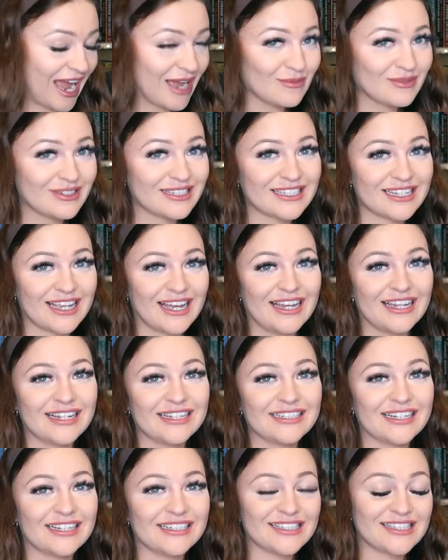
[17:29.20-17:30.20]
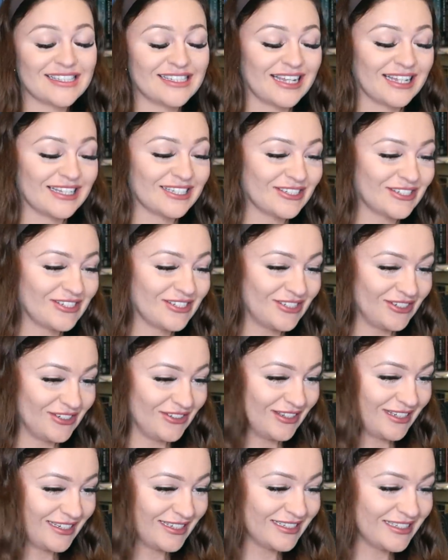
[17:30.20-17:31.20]
I'm scared and sad to do
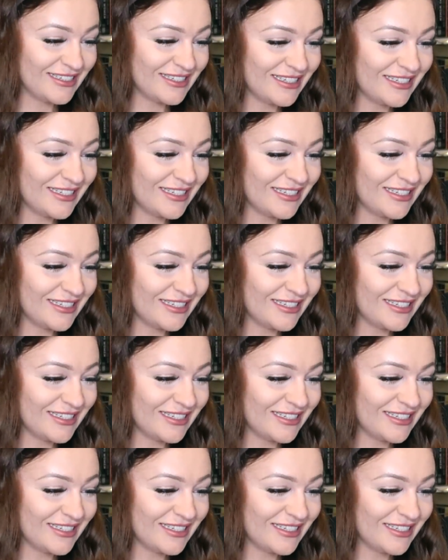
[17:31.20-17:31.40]
this.